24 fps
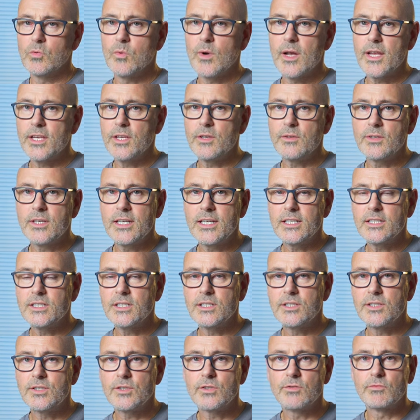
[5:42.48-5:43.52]
where you need
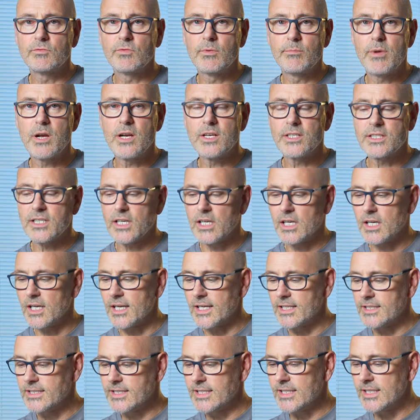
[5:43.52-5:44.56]
to do remote
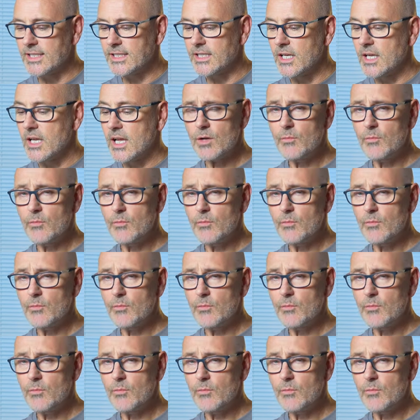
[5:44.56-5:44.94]
ID.